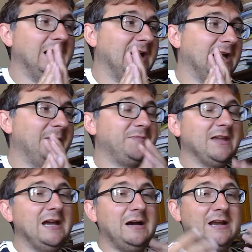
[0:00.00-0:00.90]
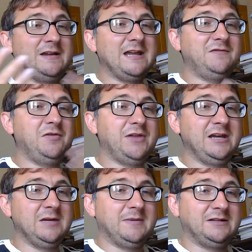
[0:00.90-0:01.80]
And again, if you
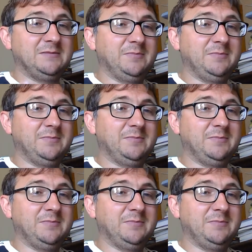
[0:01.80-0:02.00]
think about it,